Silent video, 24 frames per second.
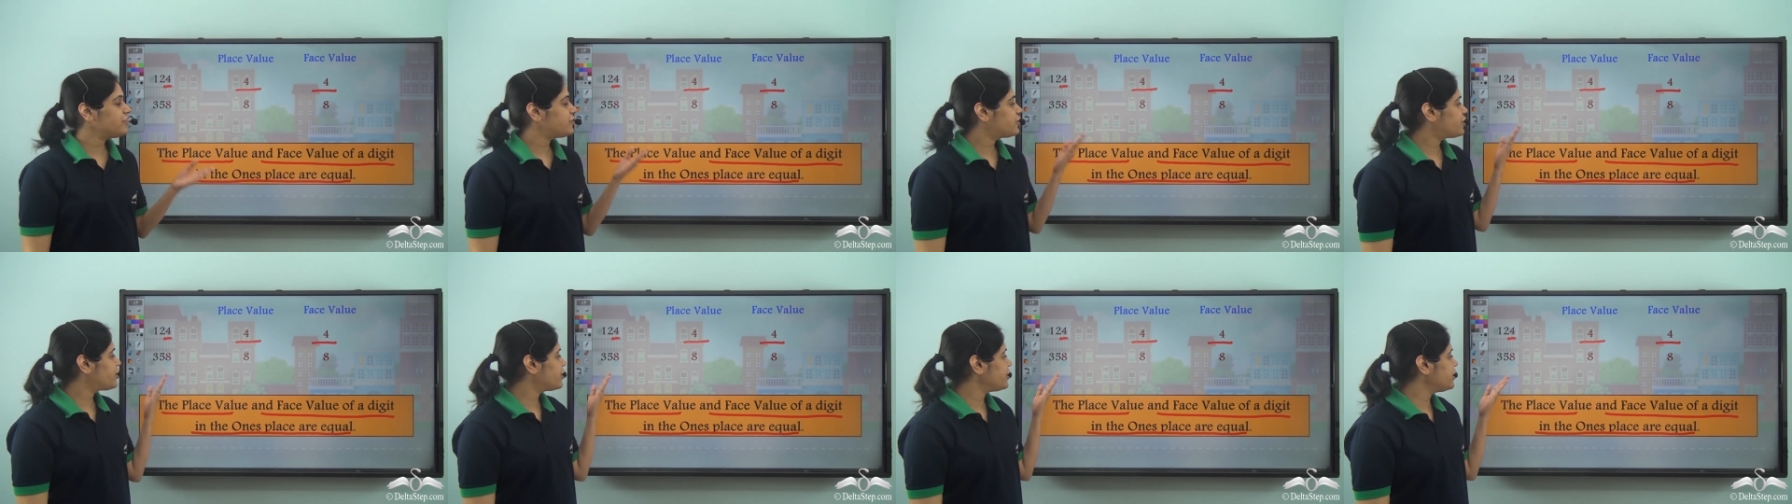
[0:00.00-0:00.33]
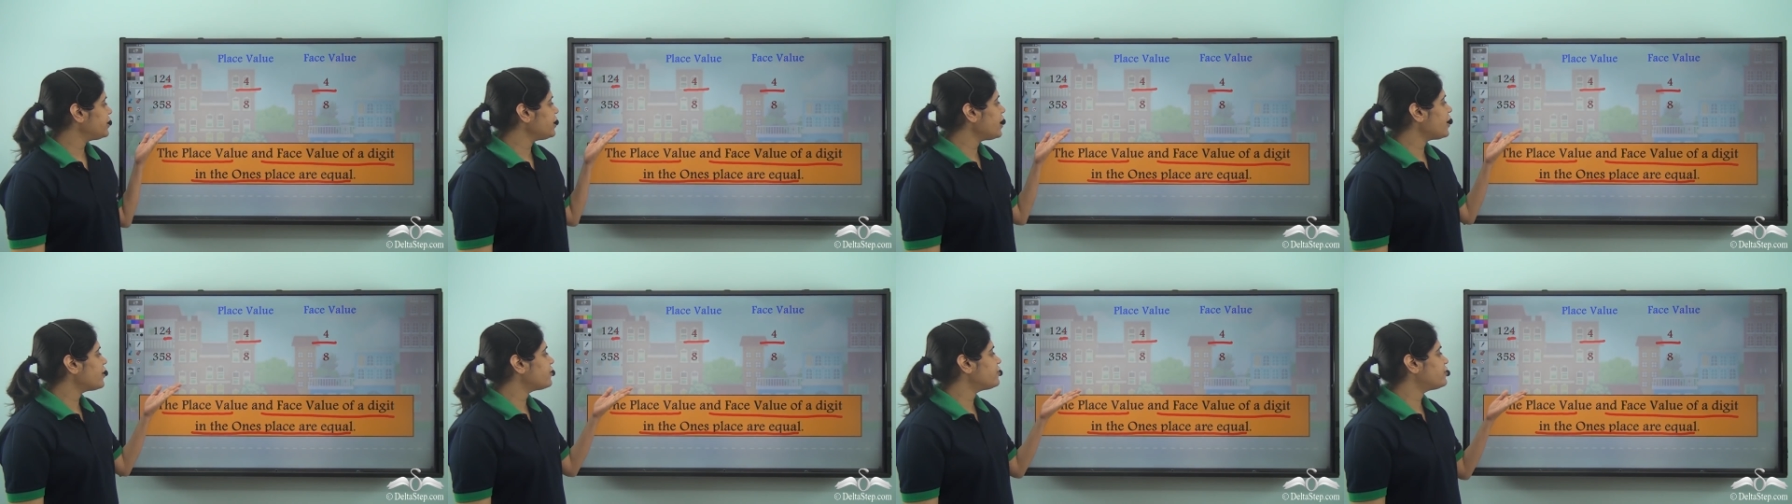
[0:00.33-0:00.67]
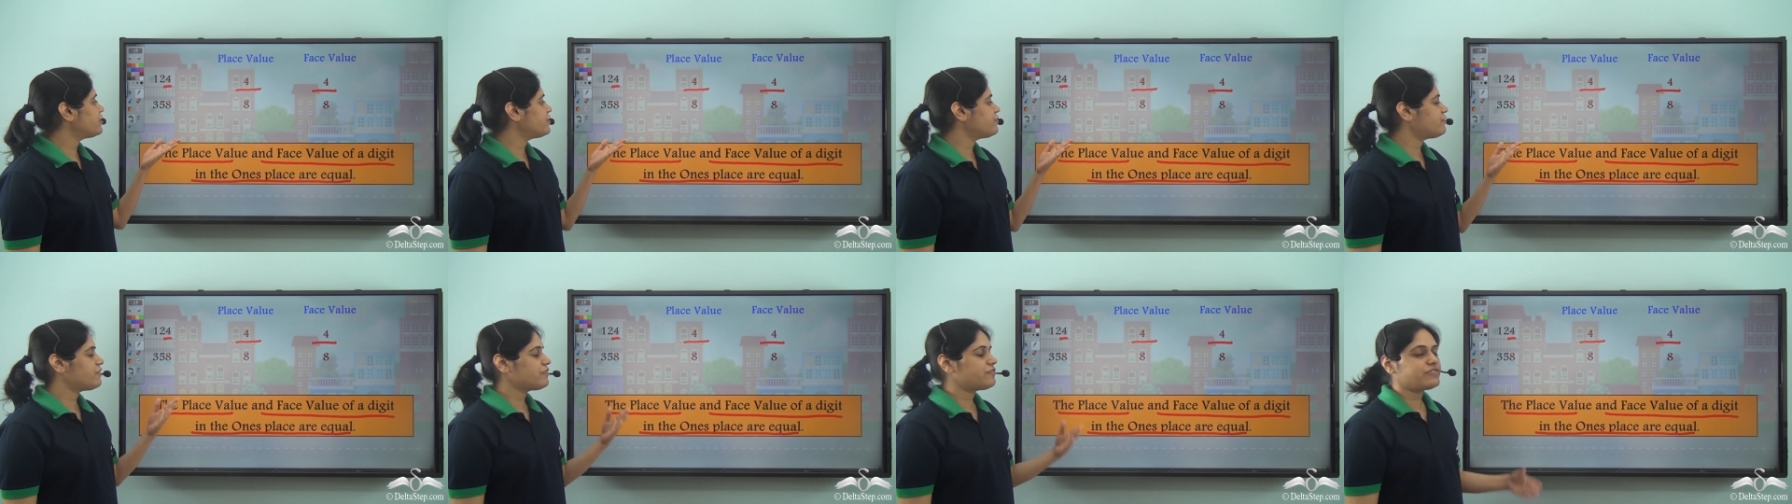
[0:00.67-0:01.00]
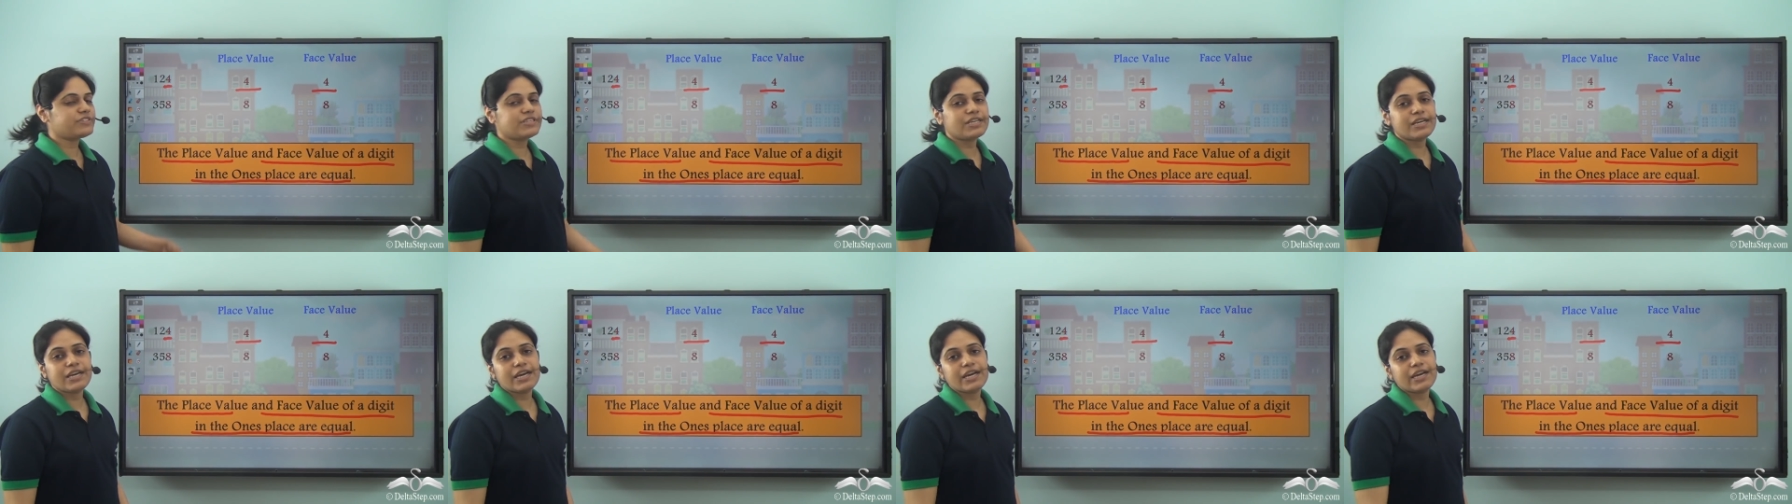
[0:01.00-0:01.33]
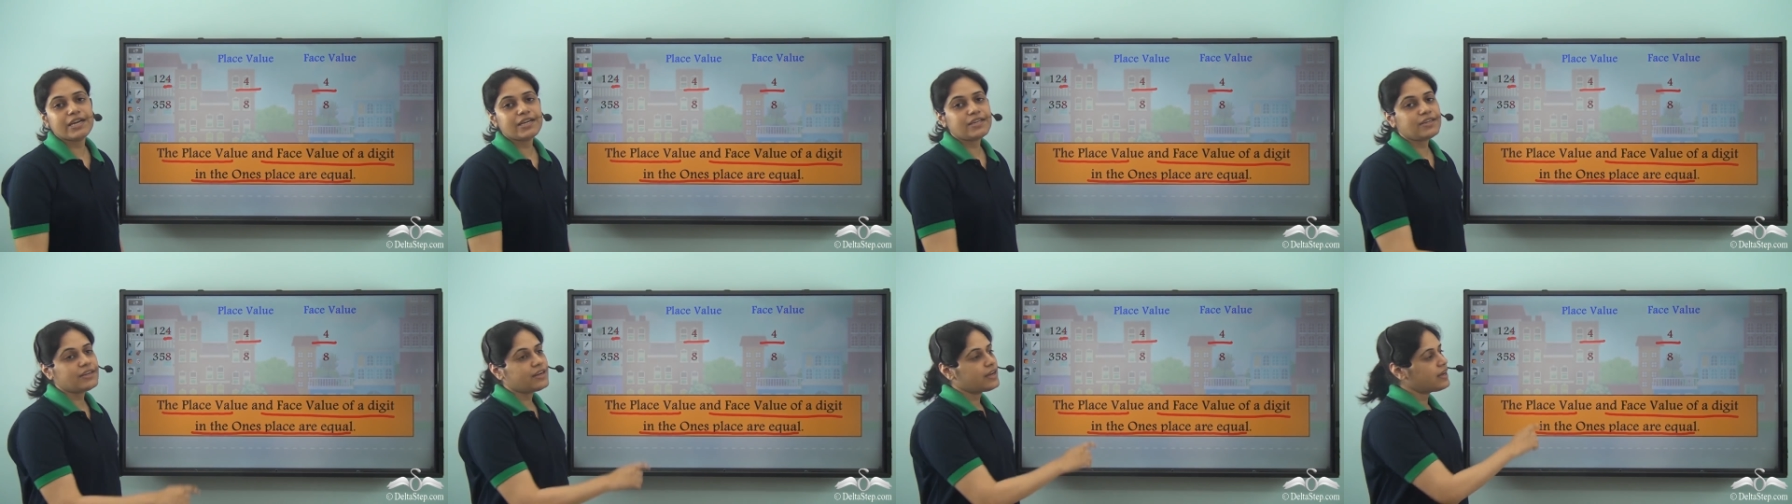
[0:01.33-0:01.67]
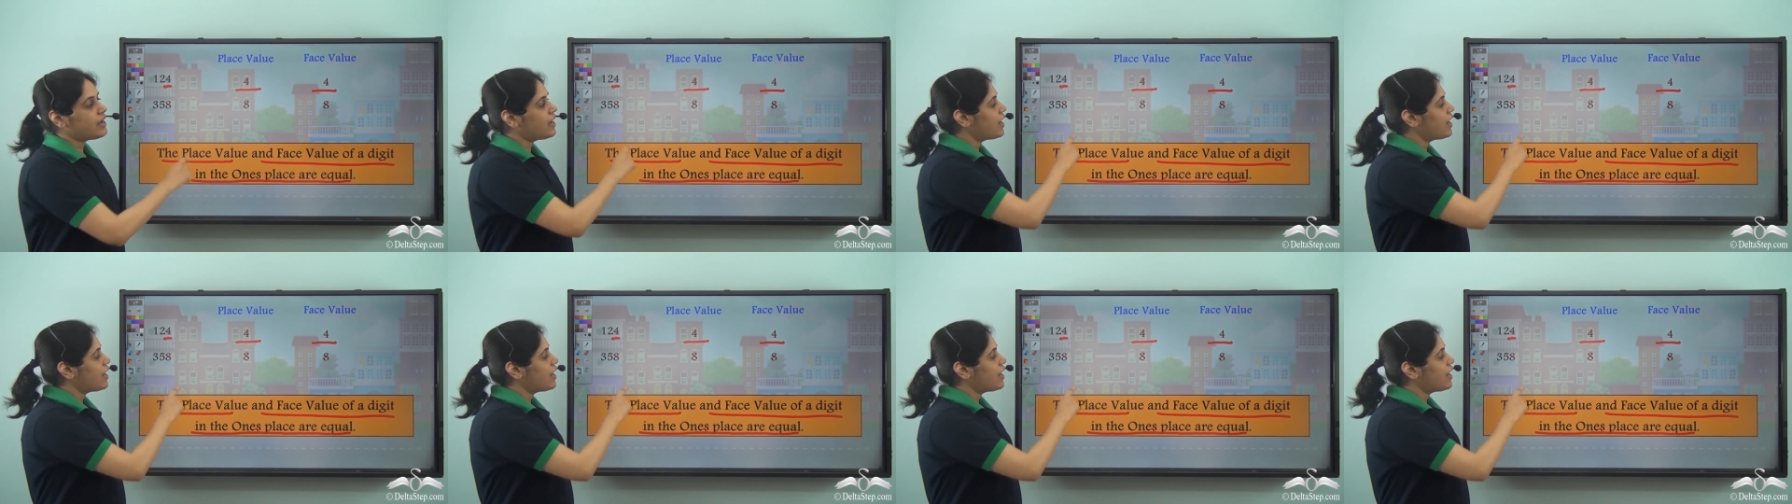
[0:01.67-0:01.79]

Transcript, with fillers: In 358,